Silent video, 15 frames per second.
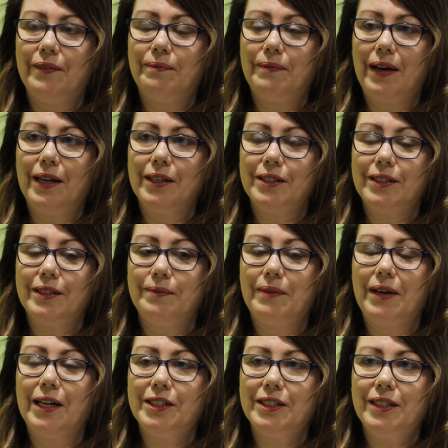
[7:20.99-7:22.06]
passionate
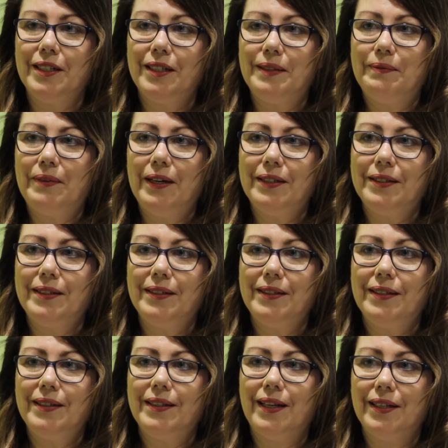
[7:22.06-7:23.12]
about,
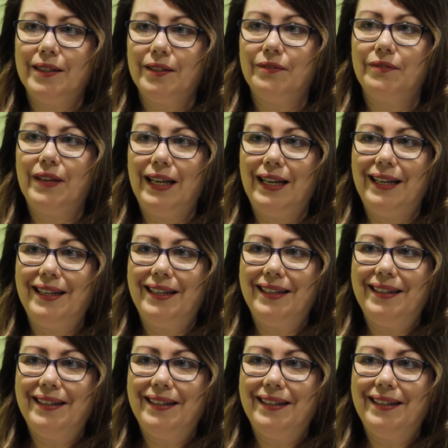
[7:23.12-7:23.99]
that you feel,